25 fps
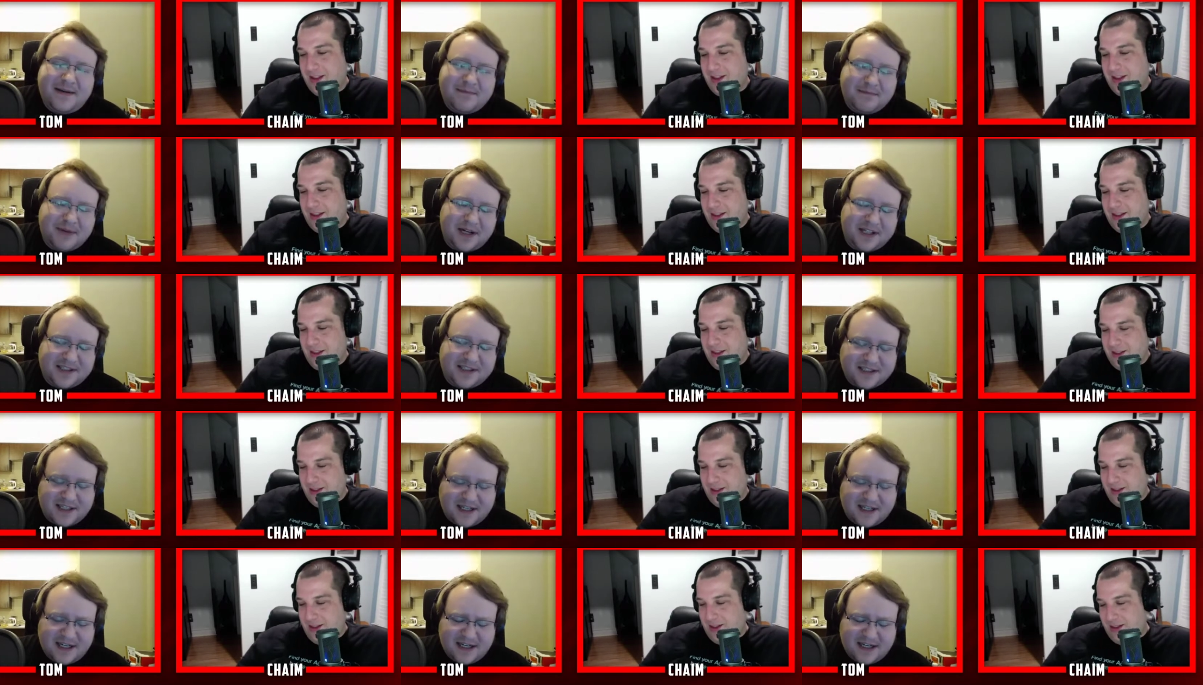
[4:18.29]

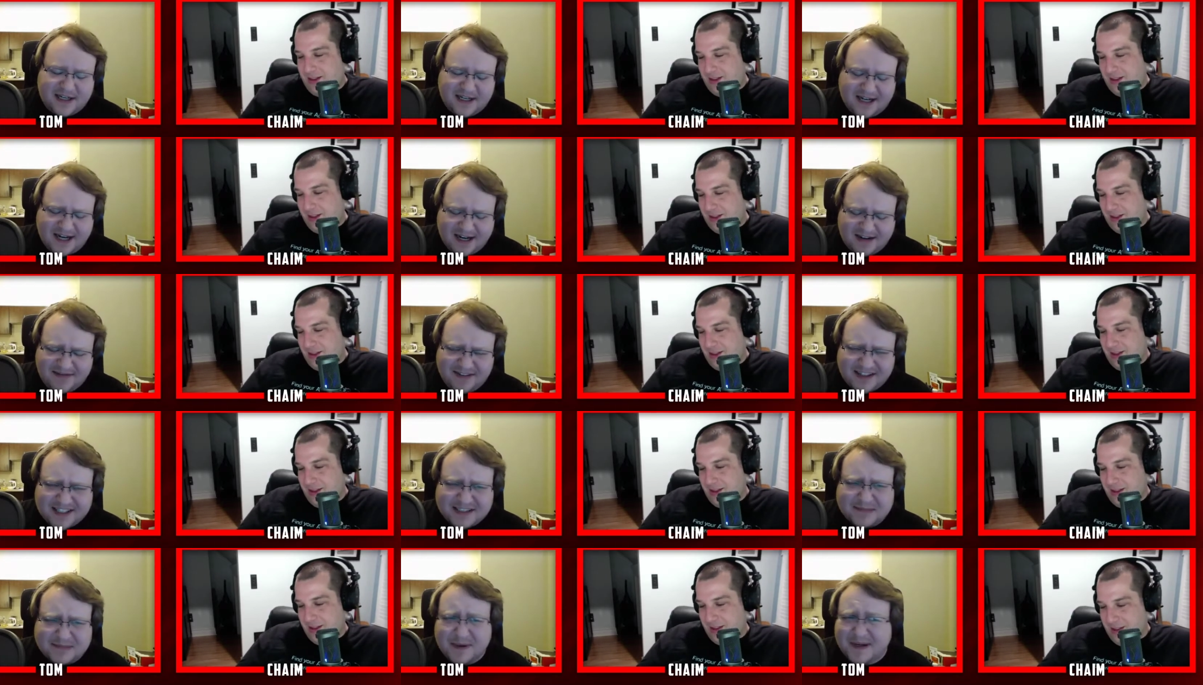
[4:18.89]
Speaker 1: But uh,
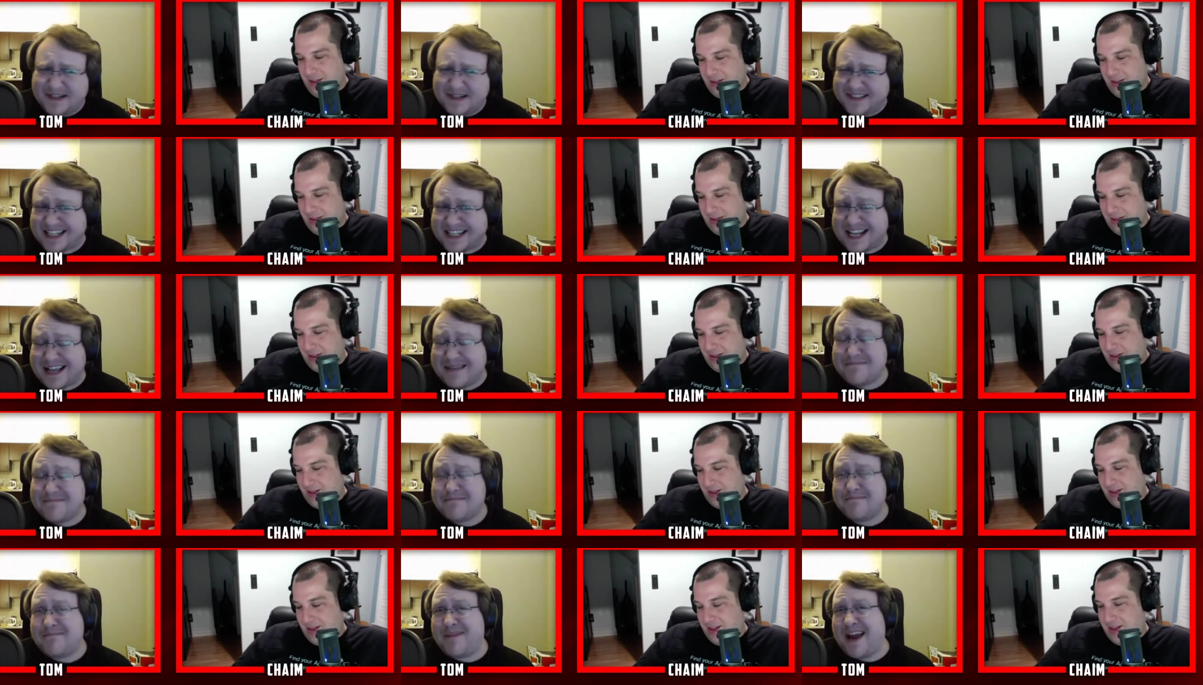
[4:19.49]
I've experienced
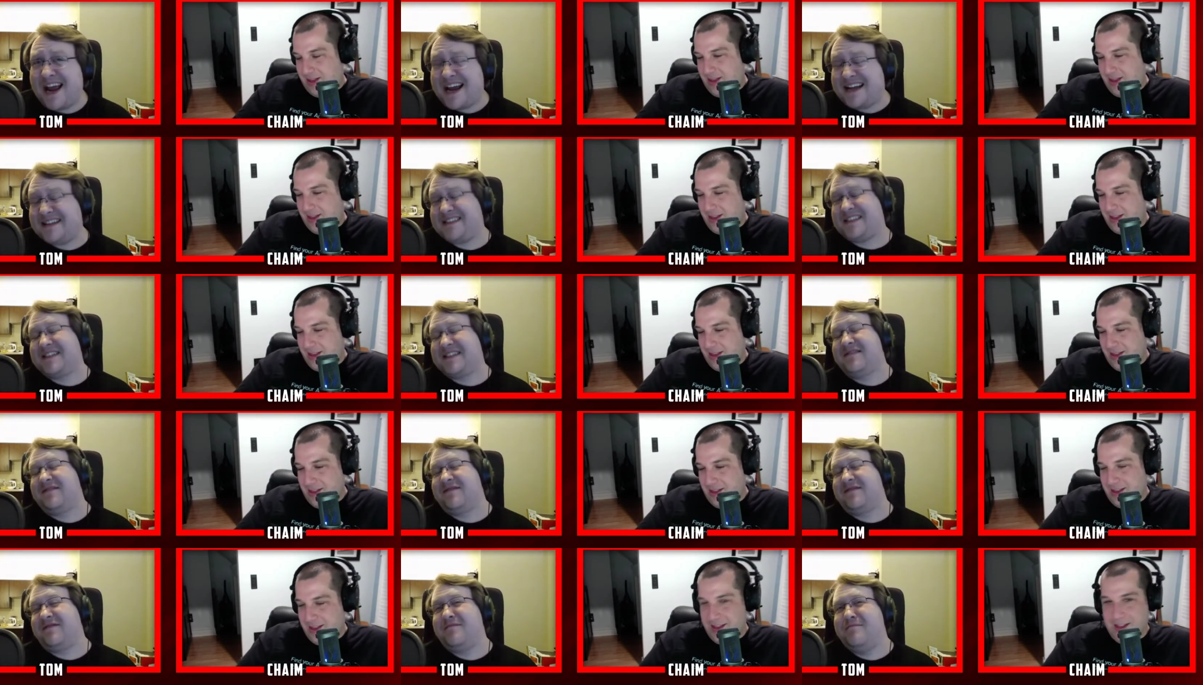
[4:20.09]
a
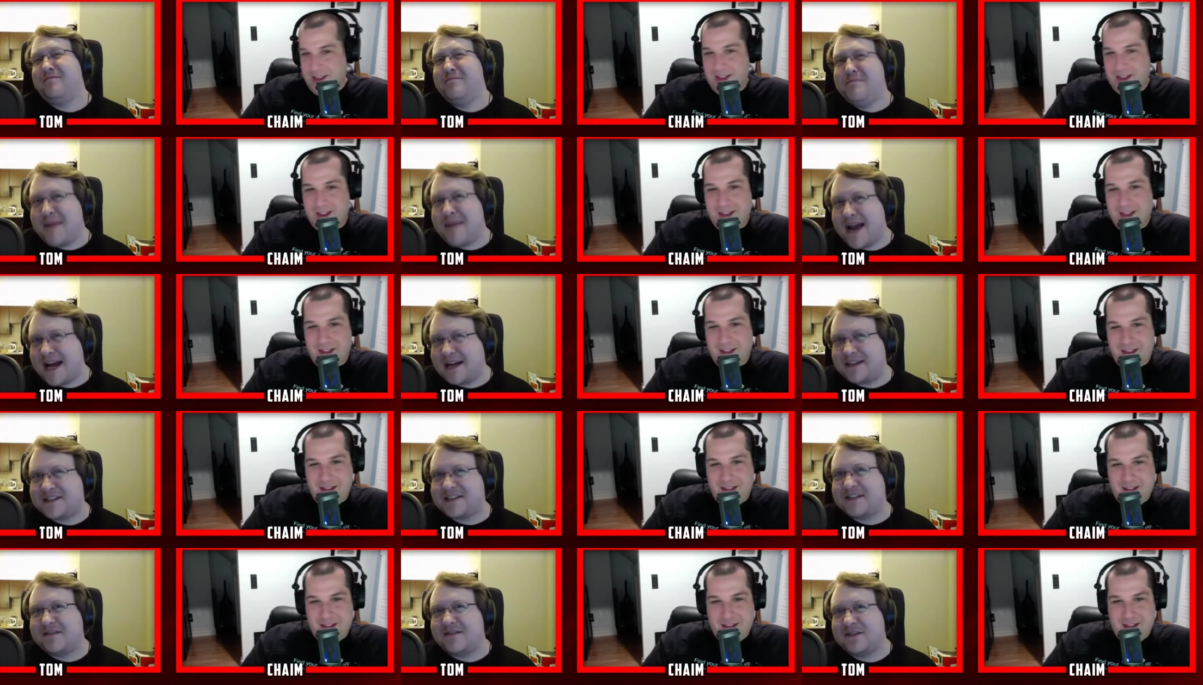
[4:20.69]
massive,
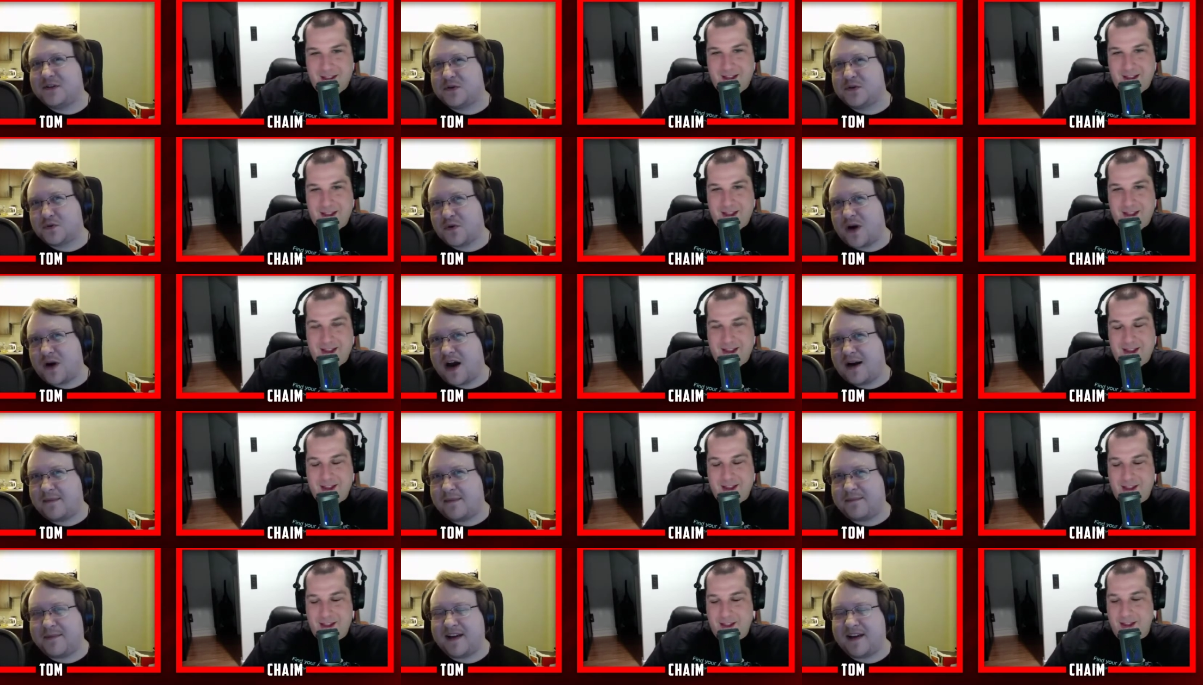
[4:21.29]
massive
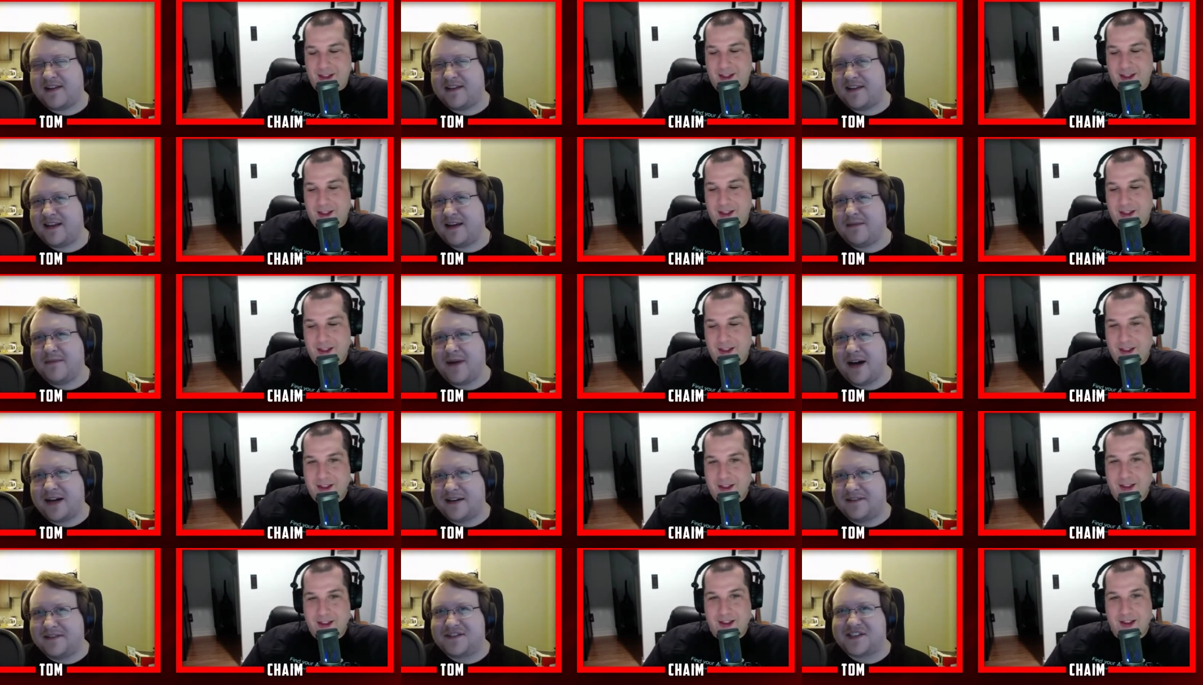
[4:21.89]
drop in the
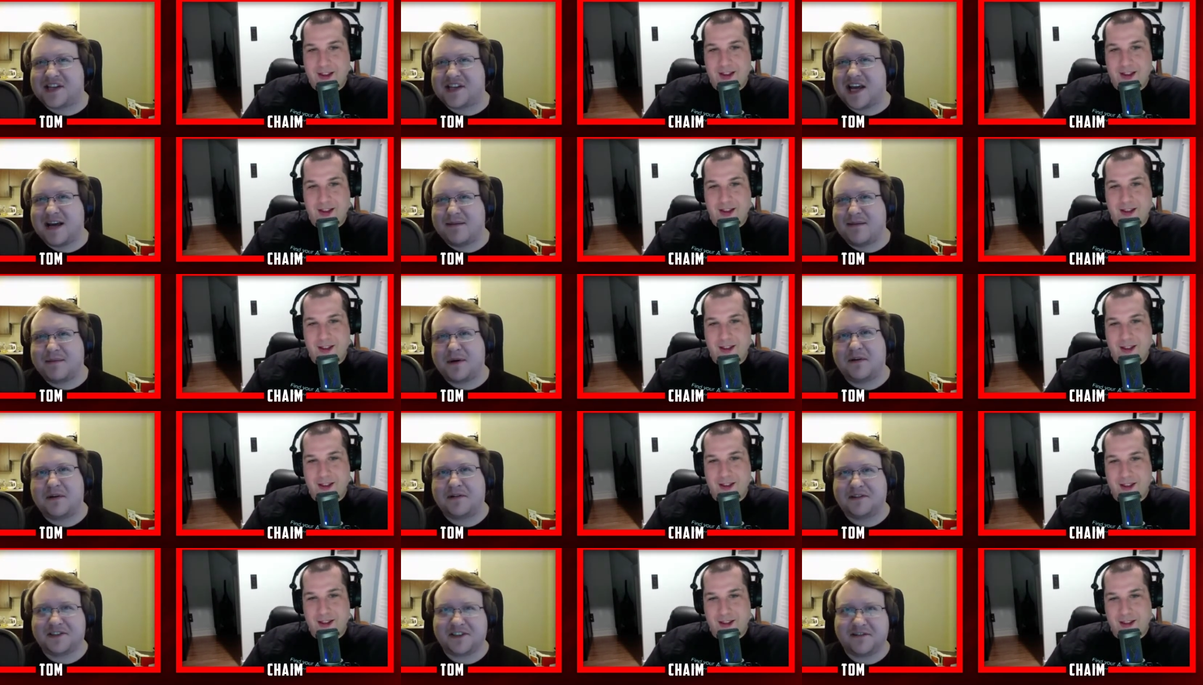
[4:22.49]
amount of
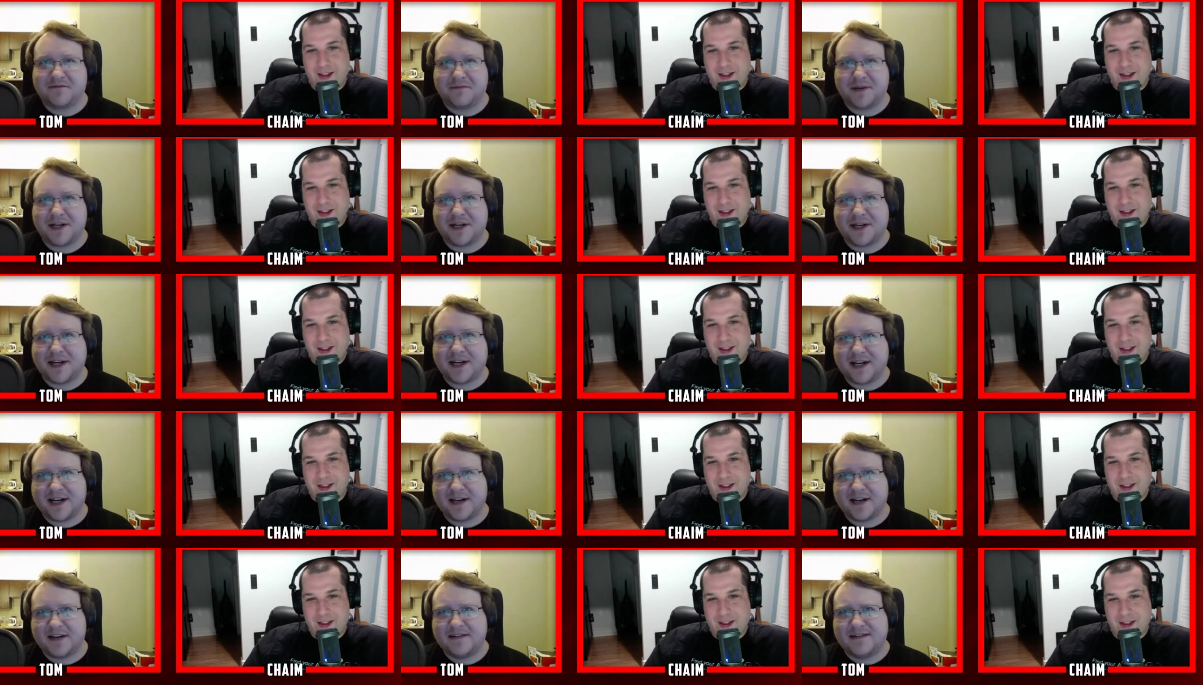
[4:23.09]
scam calls I've been
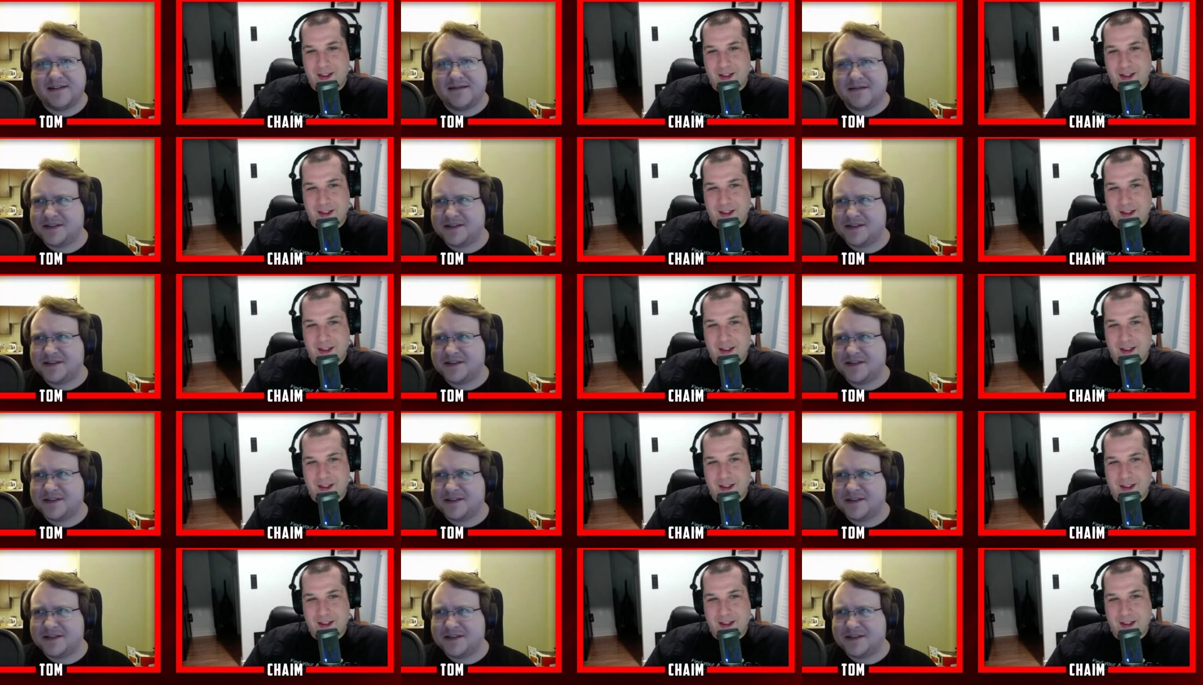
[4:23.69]
getting,